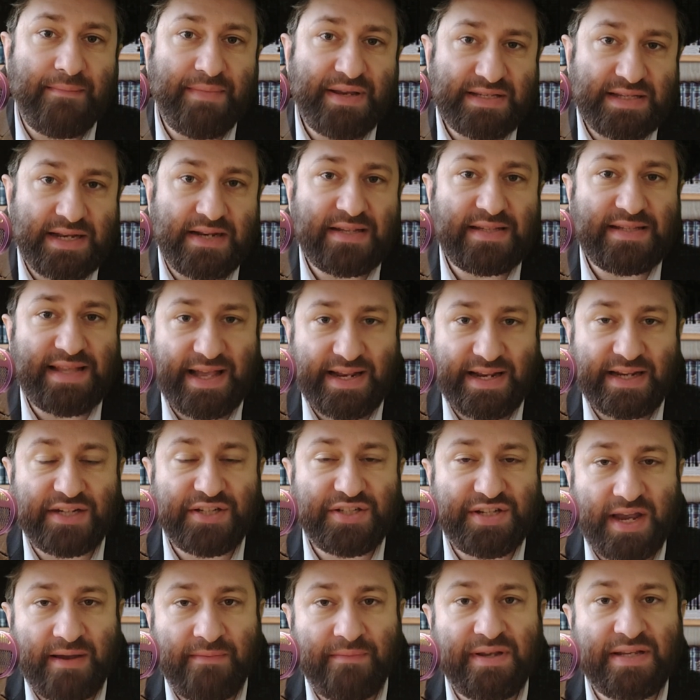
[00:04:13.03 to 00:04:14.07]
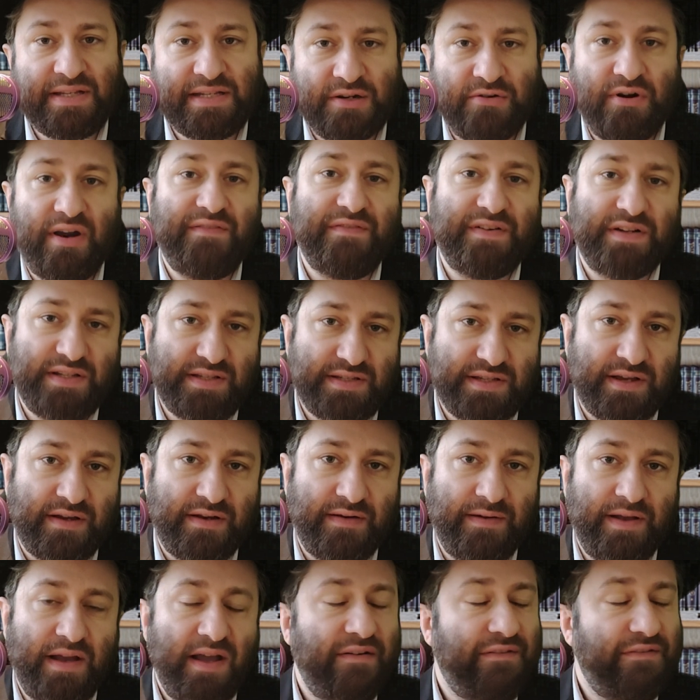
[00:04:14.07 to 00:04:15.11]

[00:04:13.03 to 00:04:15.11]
misunderstanding Hashem is a grave concern.